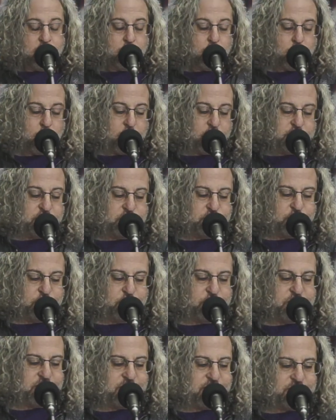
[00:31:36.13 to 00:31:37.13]
Watched for
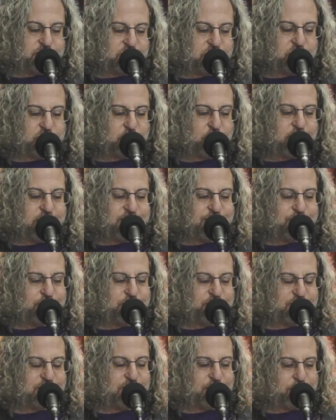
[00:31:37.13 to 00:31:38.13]
dust
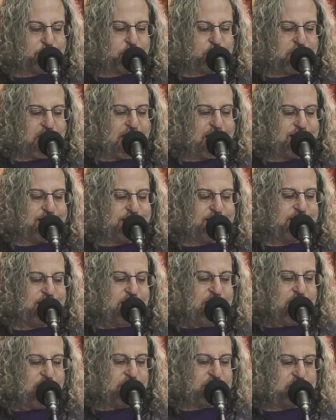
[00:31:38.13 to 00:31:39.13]
trails in the valley
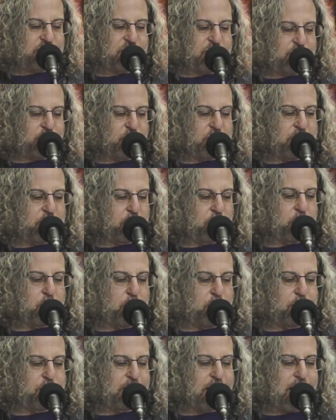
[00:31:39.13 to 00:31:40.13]
until we grew
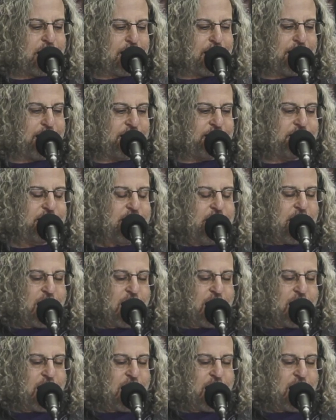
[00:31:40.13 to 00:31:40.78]
blind.